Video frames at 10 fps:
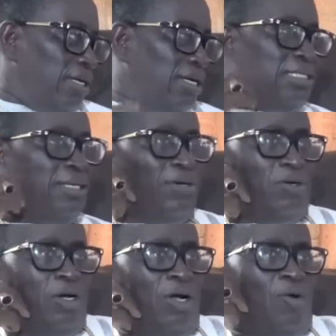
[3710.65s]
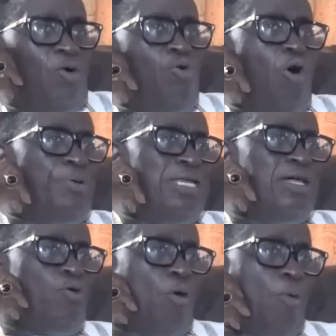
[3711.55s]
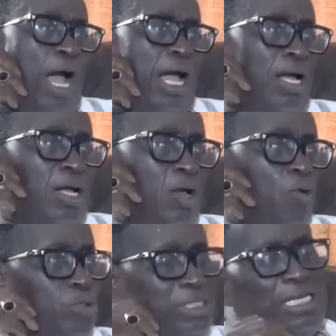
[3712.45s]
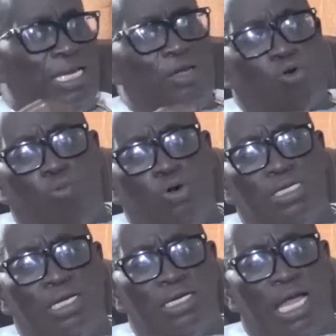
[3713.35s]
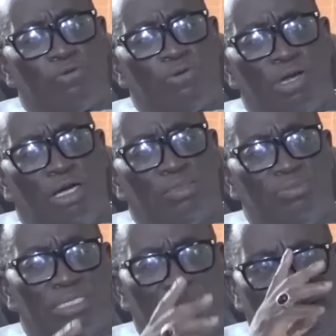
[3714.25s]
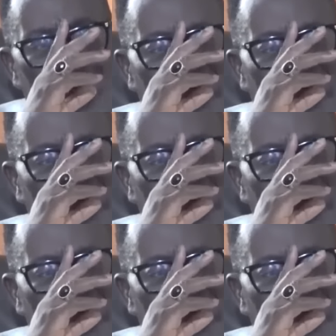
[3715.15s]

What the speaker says: It you know. Only a big thing come out. Who tell you come to the end? Now you say,